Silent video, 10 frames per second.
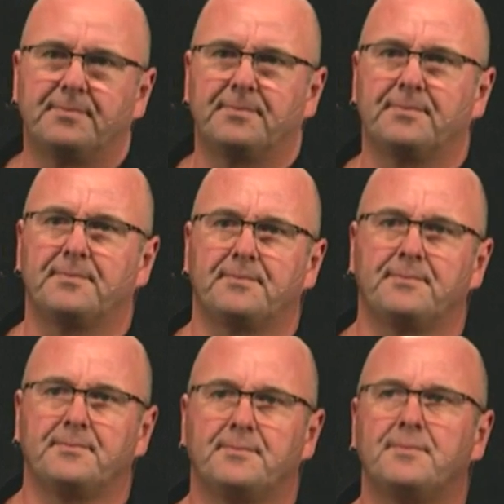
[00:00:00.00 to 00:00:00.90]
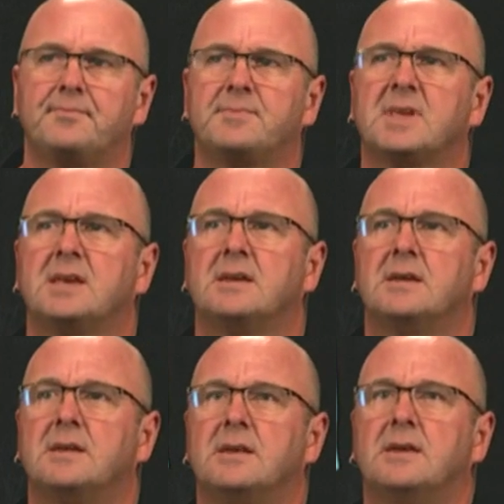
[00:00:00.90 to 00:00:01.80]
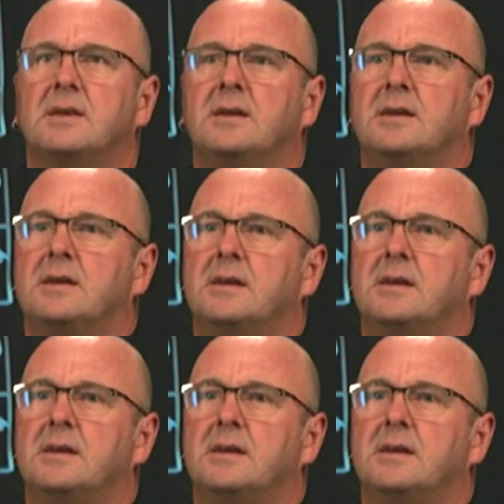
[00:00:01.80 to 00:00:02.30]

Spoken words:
(no one is talking)